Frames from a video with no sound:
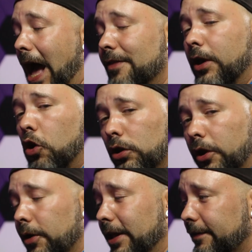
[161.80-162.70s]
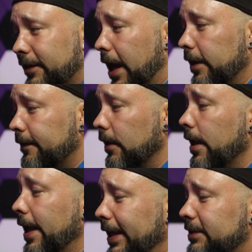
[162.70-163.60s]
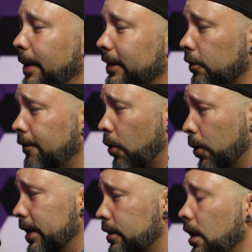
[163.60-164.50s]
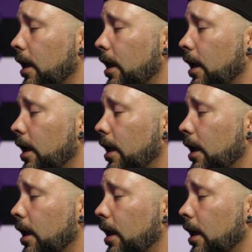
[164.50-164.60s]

and the colder it stays, it's better for it,